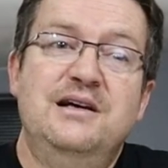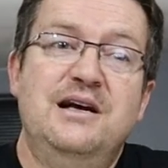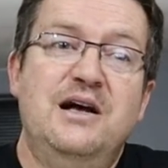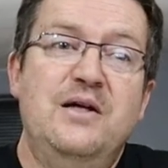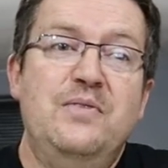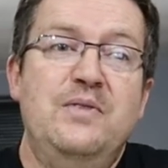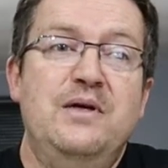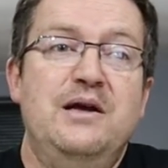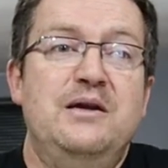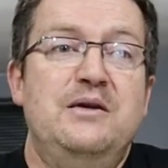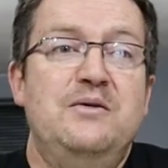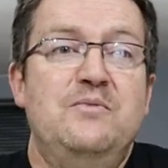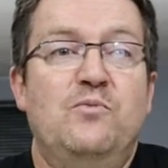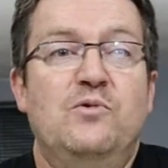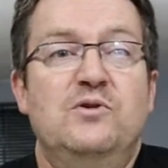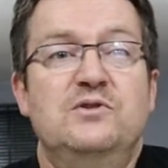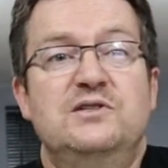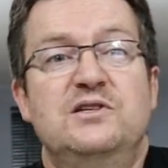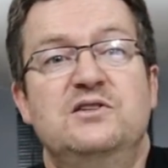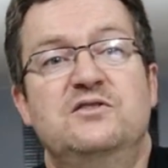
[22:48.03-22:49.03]
And then
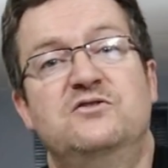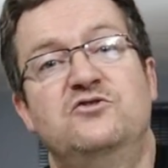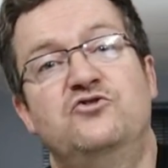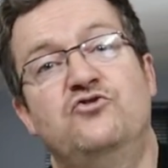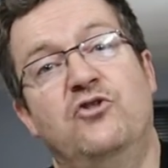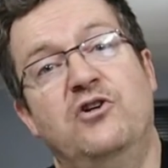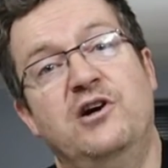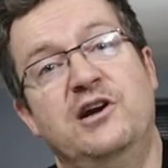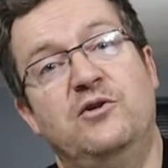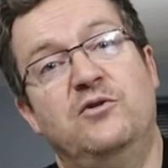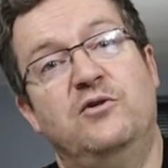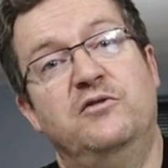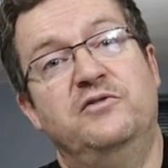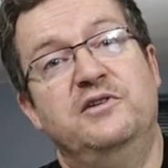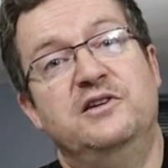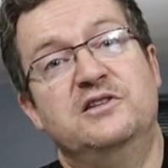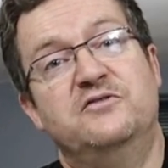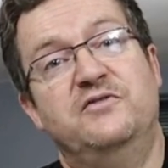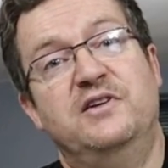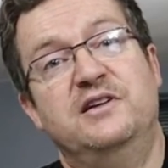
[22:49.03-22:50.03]
once it's dried off
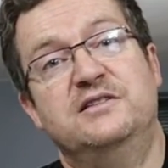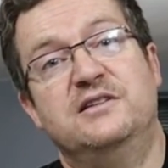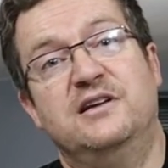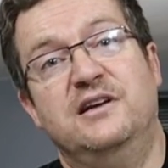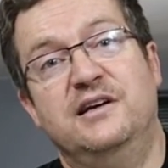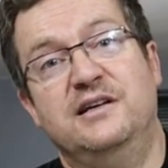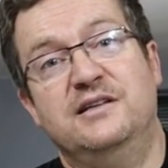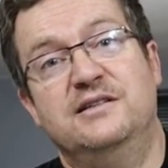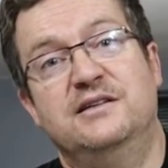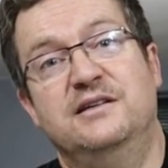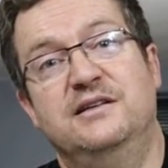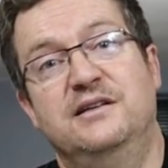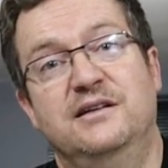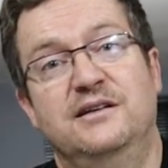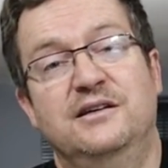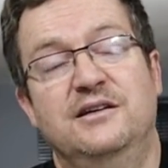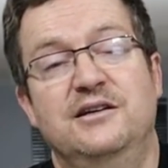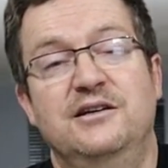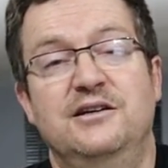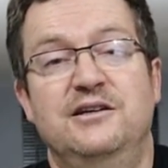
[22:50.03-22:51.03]
and it's ventilated,
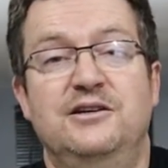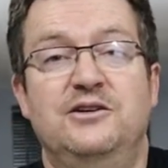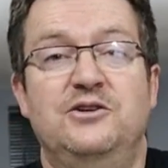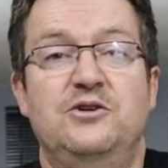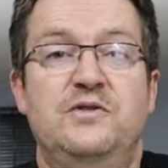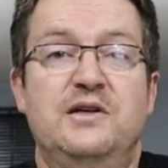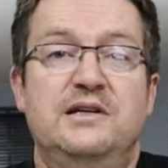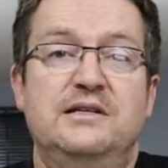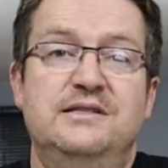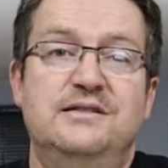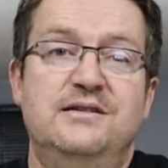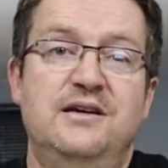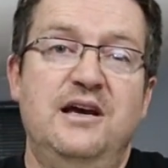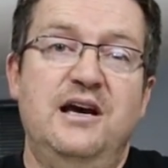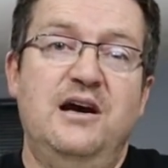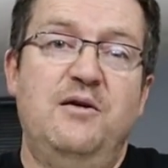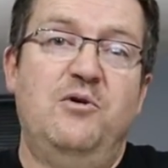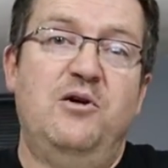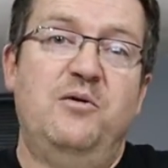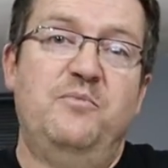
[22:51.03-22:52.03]
you then
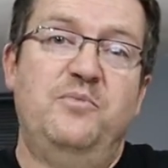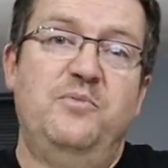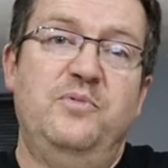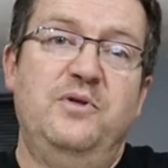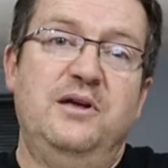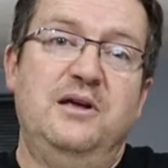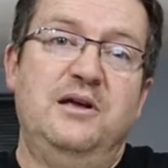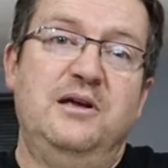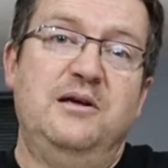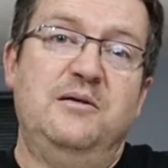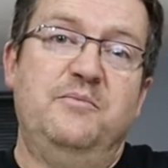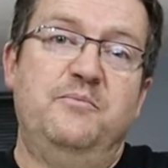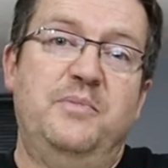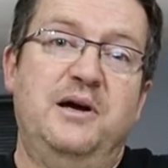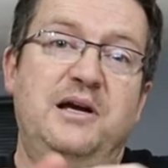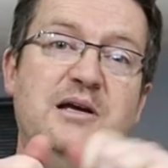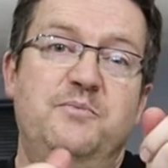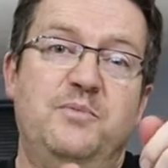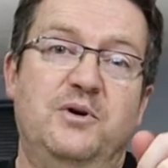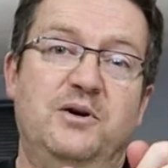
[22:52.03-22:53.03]
tear up the
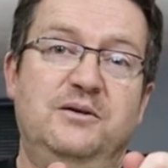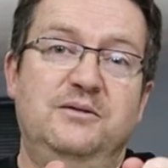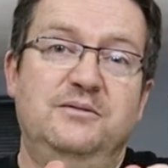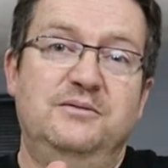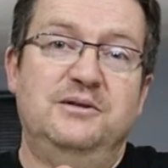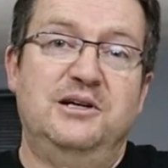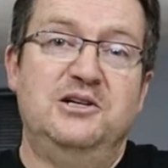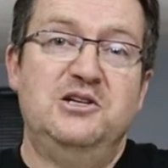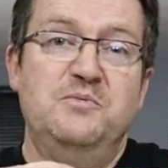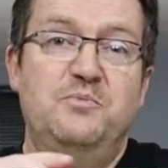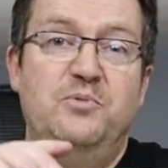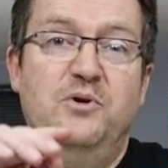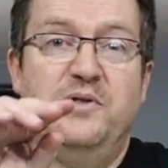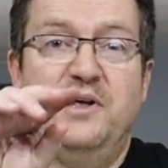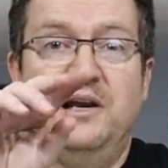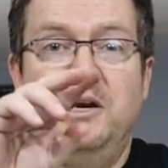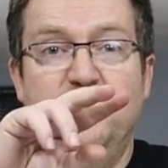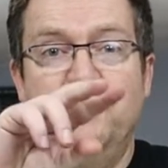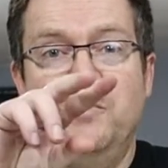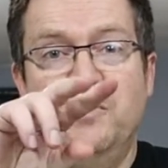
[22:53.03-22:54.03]
paper and you put
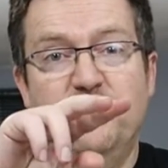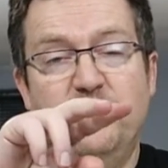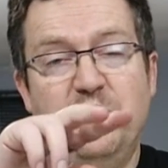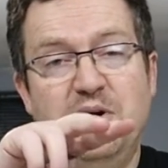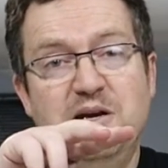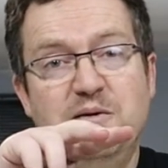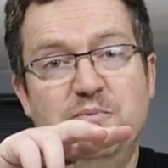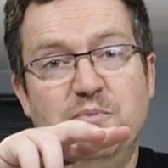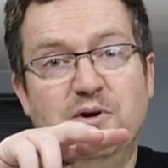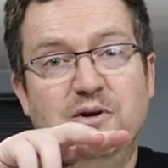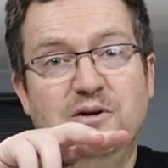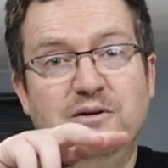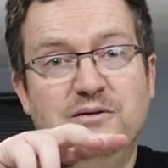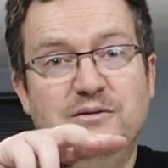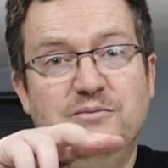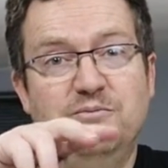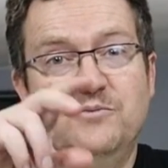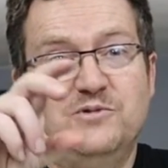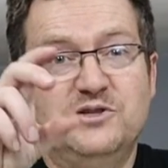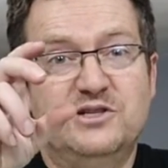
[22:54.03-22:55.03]
that little bit of paper,
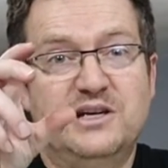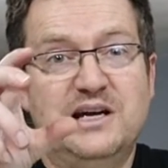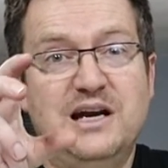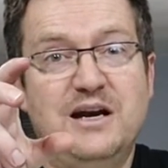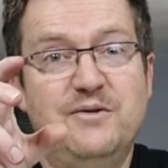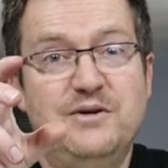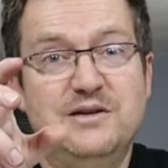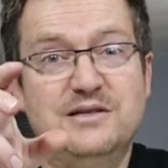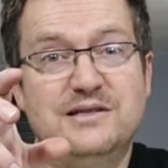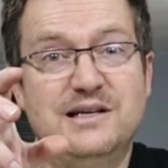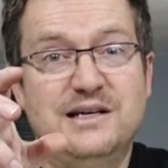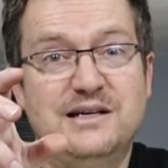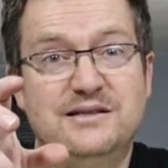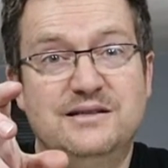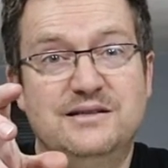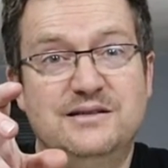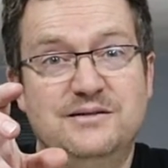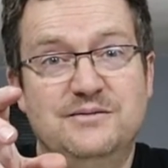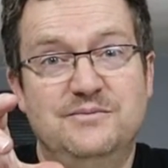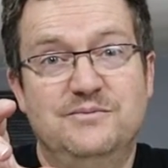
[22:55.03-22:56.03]
which carries
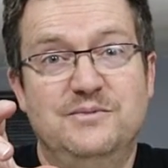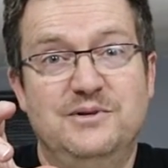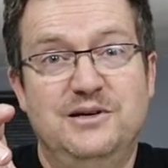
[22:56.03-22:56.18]
that